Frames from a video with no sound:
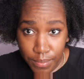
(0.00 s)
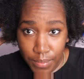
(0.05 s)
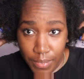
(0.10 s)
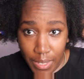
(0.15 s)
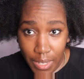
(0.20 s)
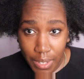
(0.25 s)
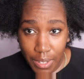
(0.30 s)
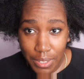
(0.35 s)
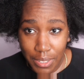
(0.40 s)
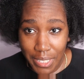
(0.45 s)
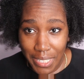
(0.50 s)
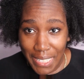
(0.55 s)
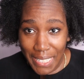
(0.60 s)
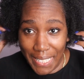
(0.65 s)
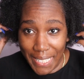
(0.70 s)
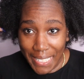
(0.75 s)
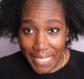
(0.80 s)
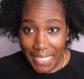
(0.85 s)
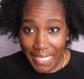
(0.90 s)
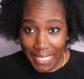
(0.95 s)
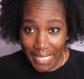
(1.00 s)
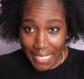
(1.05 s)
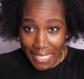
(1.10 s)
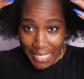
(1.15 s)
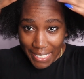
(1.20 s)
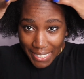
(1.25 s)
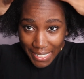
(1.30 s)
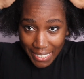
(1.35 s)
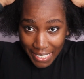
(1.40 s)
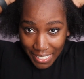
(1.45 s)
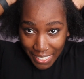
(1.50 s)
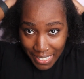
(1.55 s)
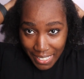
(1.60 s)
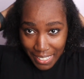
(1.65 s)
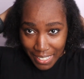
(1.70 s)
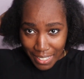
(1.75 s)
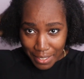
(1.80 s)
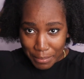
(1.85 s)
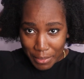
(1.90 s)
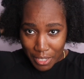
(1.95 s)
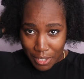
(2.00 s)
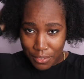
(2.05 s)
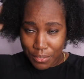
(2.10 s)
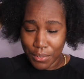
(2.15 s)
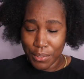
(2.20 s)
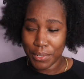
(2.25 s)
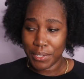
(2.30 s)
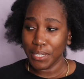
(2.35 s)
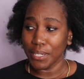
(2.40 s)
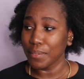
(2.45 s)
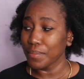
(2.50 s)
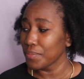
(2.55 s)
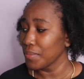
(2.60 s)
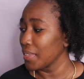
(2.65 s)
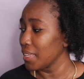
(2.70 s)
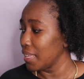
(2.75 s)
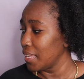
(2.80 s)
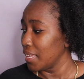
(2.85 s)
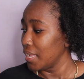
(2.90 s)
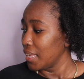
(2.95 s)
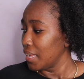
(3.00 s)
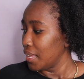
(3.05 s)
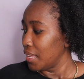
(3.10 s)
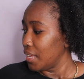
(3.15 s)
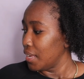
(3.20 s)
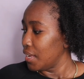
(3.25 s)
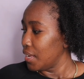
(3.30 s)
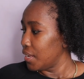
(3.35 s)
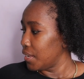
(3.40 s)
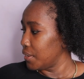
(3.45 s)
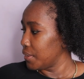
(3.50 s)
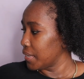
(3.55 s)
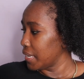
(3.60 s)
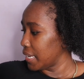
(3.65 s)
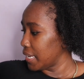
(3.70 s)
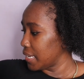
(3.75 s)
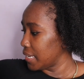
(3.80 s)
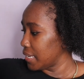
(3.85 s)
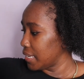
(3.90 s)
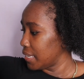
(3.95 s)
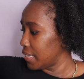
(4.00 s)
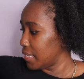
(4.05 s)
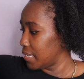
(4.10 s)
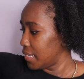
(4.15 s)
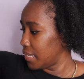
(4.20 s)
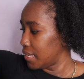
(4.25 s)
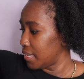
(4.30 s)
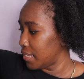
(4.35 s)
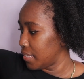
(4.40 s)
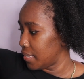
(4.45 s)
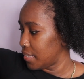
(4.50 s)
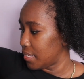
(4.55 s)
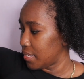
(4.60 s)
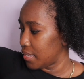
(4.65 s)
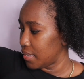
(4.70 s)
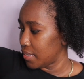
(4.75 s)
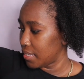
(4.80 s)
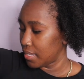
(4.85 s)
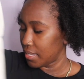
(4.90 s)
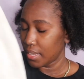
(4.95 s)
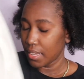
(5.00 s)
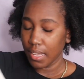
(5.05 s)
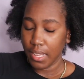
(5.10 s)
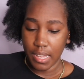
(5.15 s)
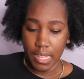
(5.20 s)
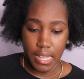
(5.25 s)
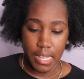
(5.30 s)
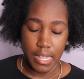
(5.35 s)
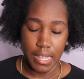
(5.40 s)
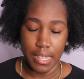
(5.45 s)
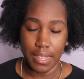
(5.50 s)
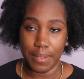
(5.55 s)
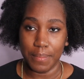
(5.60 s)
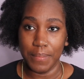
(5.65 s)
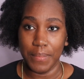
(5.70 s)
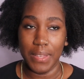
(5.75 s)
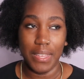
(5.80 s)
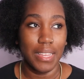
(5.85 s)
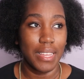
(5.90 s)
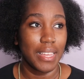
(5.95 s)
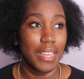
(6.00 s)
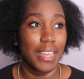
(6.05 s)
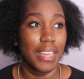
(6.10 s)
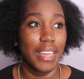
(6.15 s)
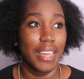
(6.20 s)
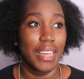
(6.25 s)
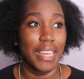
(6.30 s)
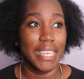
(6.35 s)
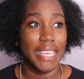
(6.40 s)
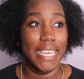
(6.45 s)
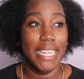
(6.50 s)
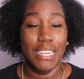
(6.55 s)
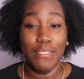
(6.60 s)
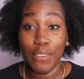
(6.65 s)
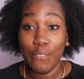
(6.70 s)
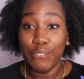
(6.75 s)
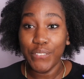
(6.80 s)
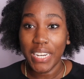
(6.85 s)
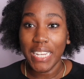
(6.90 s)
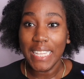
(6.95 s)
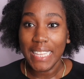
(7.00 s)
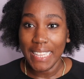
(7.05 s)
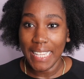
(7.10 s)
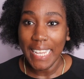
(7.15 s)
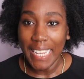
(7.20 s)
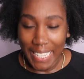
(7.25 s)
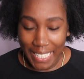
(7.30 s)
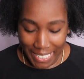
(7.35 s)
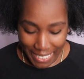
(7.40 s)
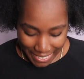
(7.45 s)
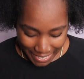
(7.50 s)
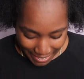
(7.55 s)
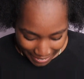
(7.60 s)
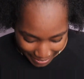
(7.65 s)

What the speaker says: Y'all, she look good. I'm here for it. Okay. Can't even freaking think.